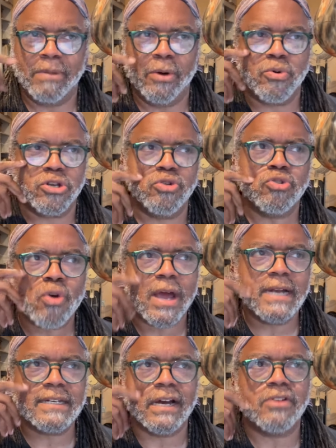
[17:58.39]
But when you
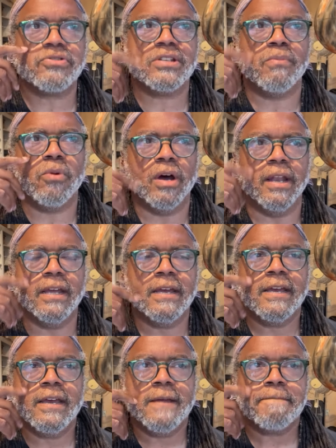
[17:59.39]
try to tell someone
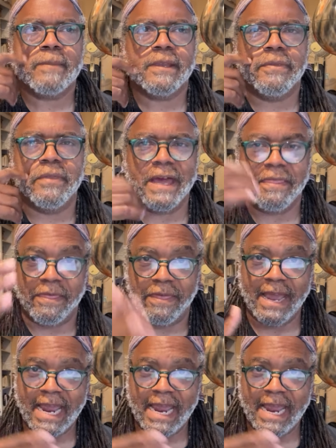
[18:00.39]
that